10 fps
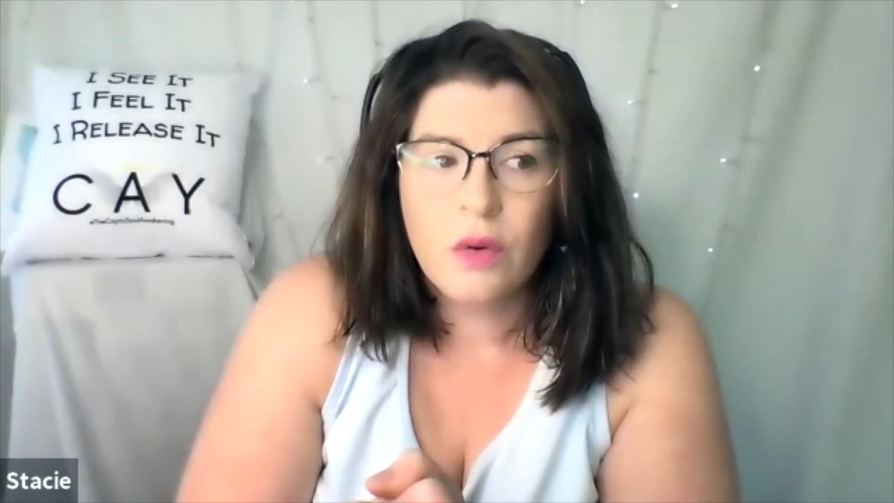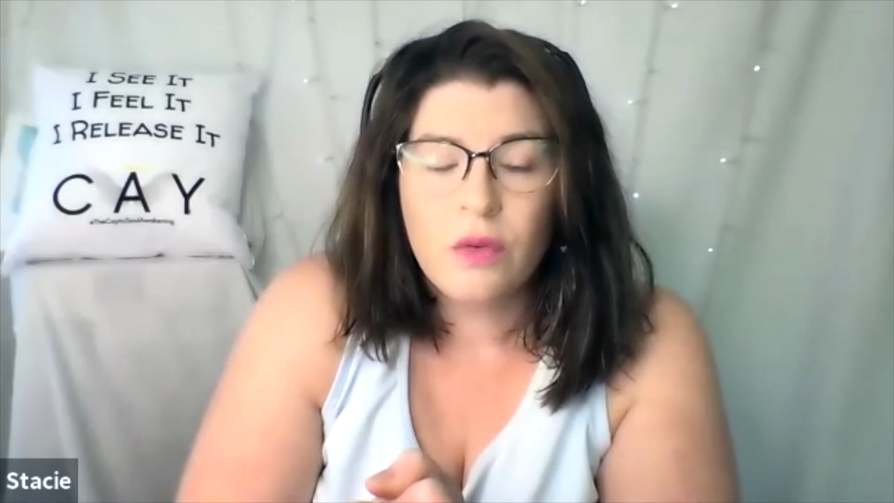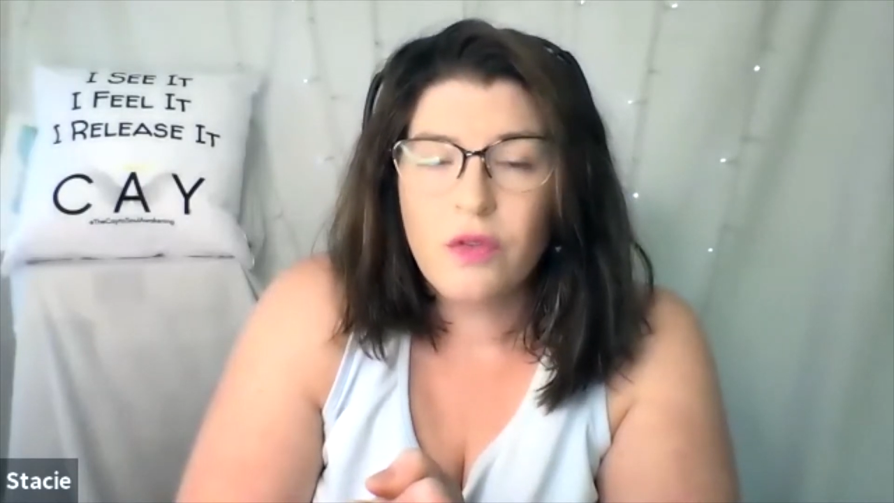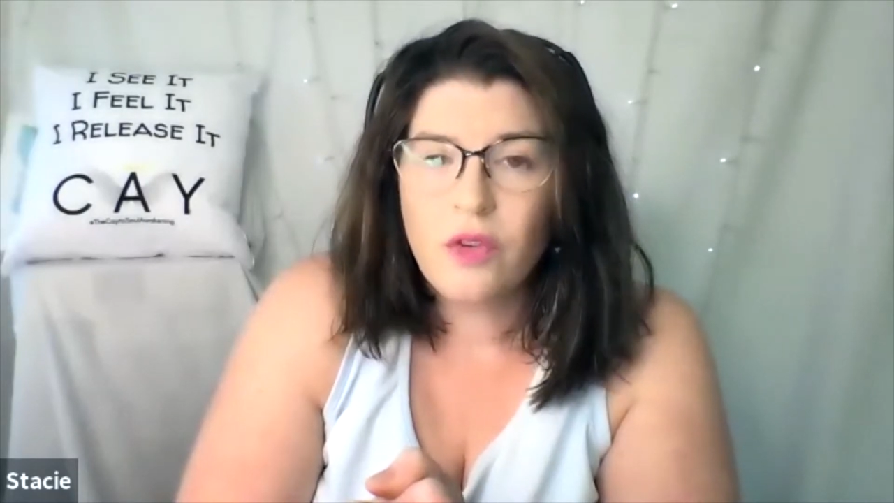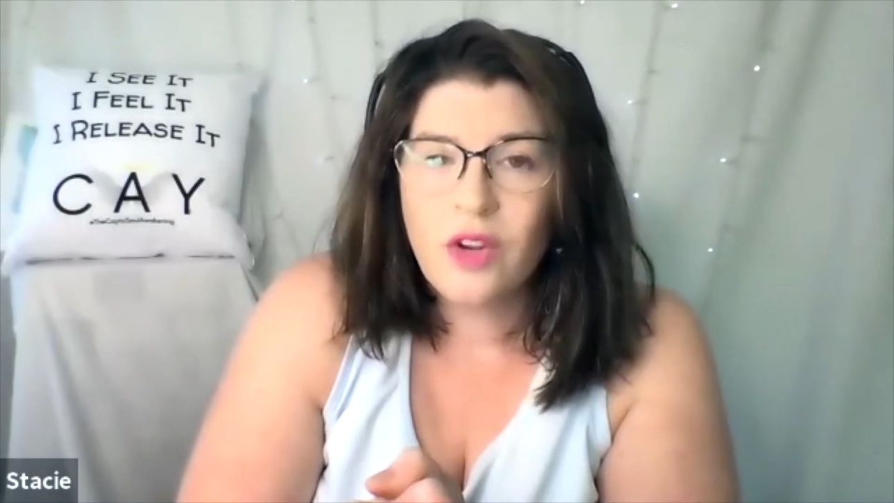
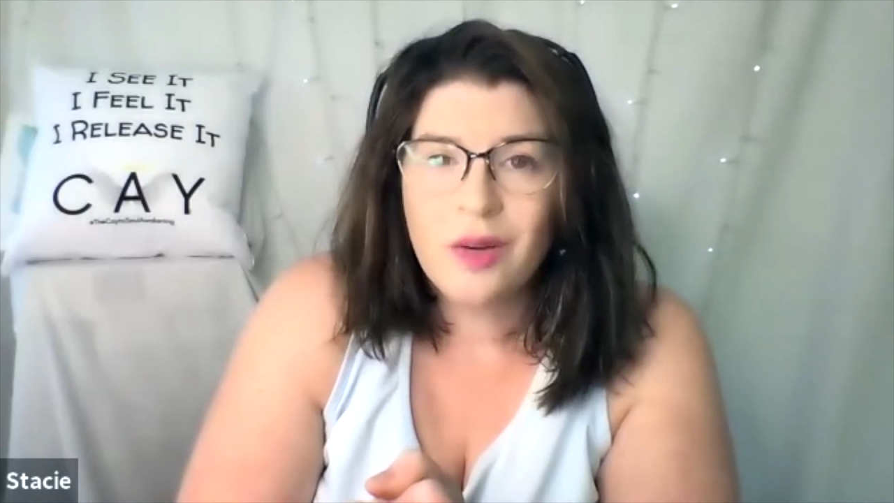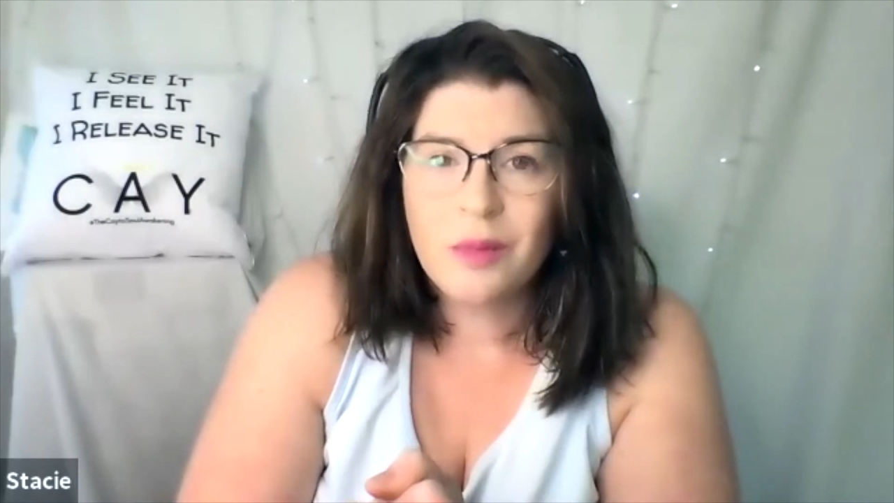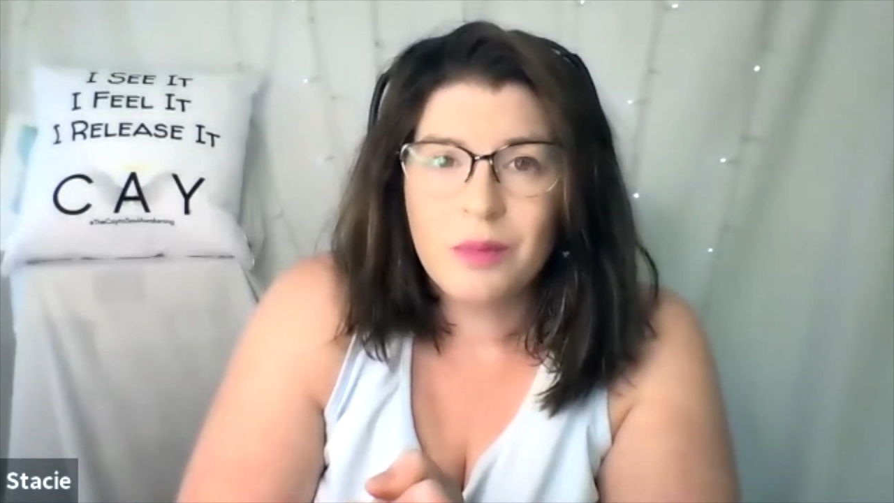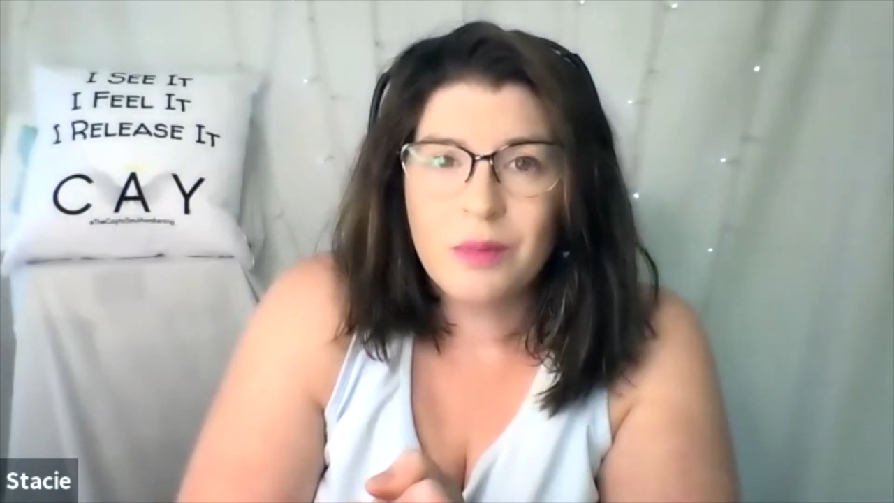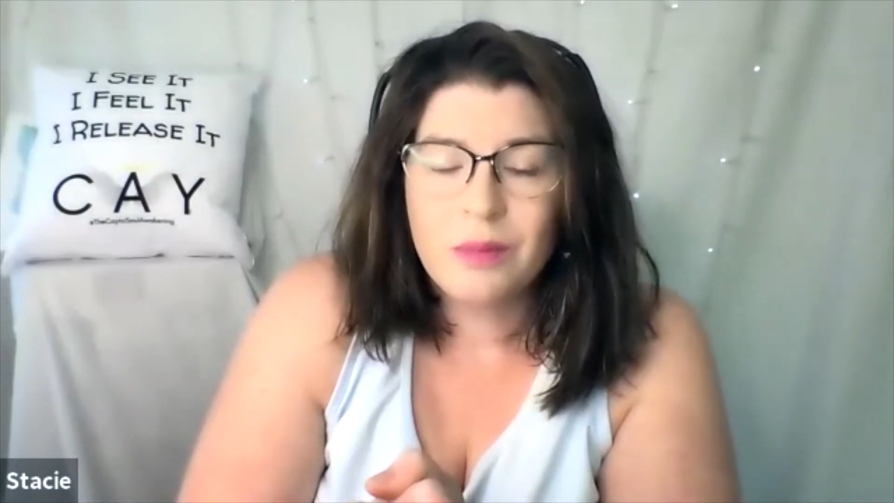
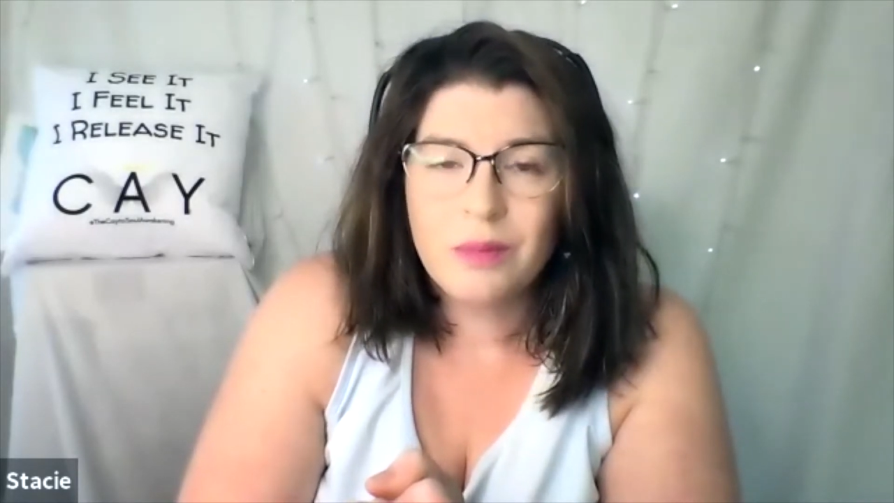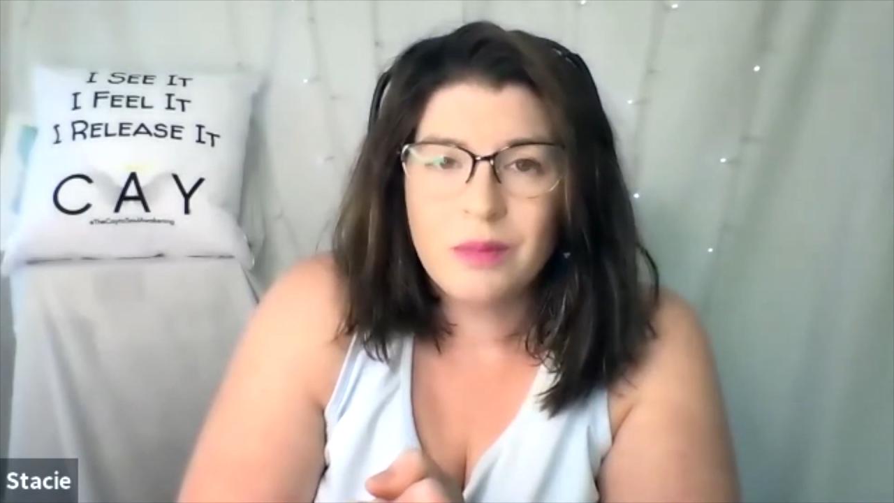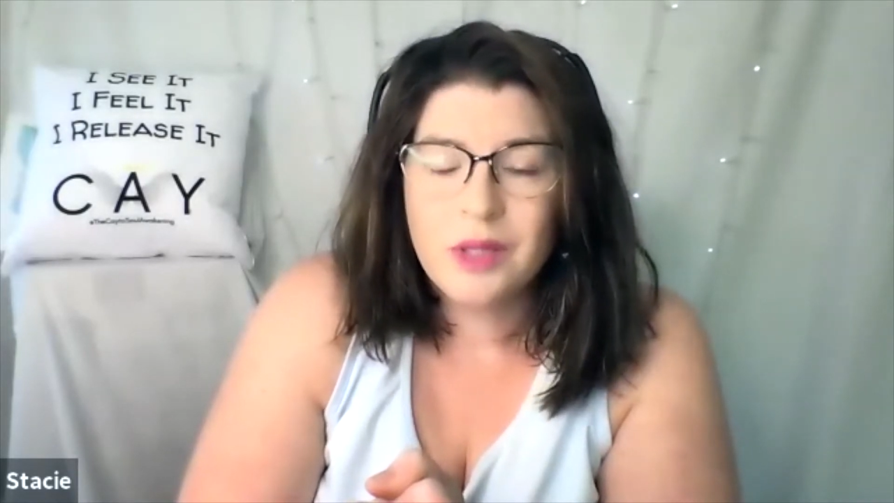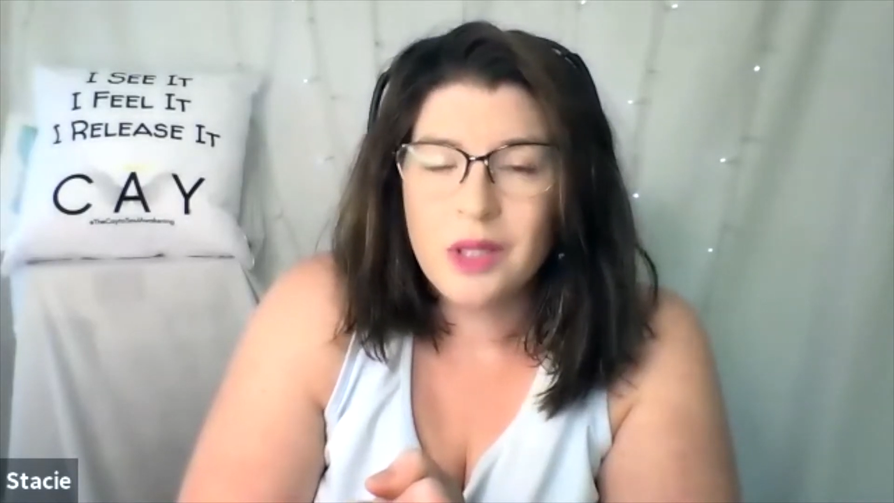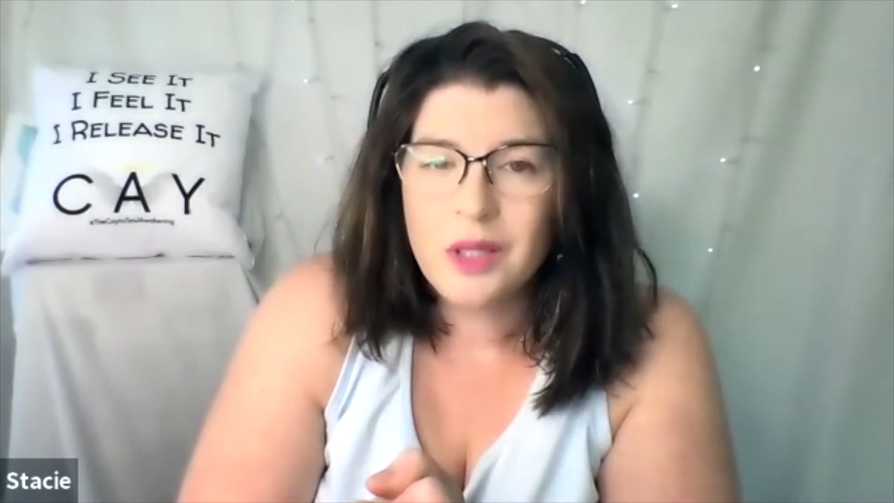freedom
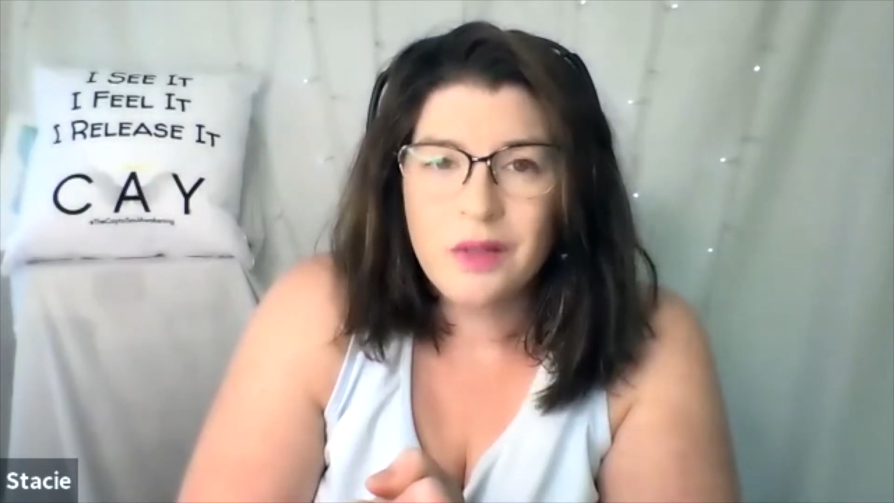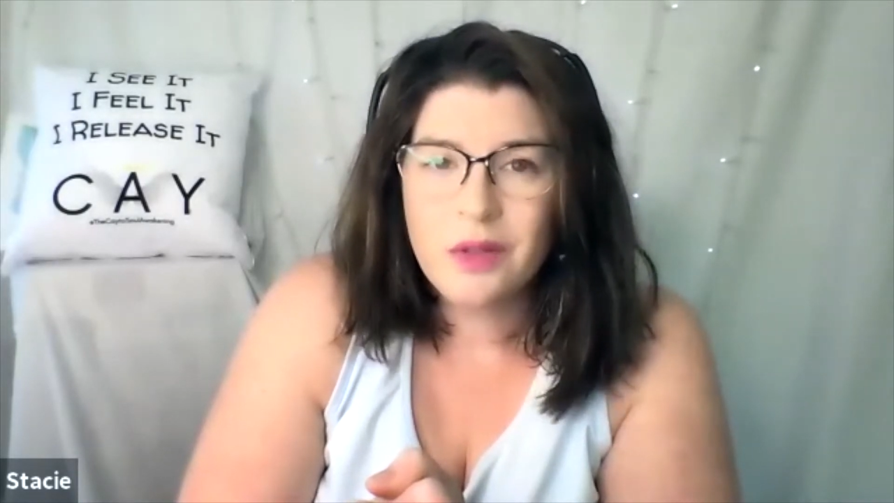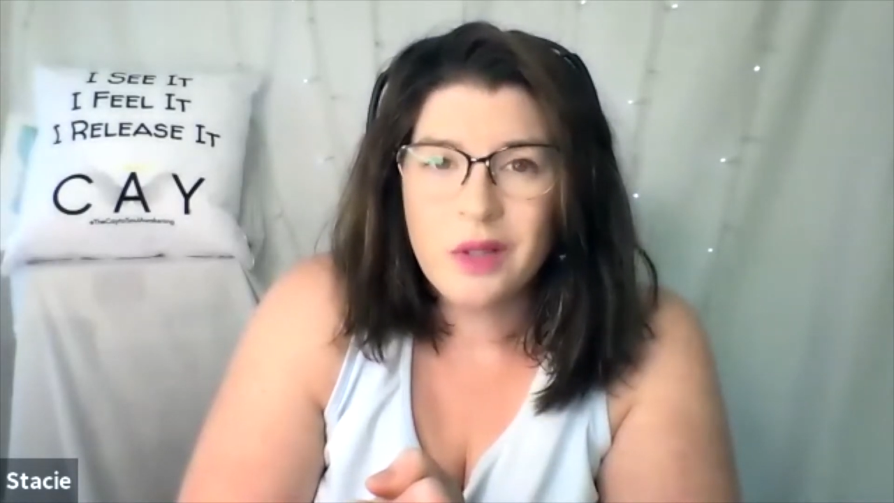to live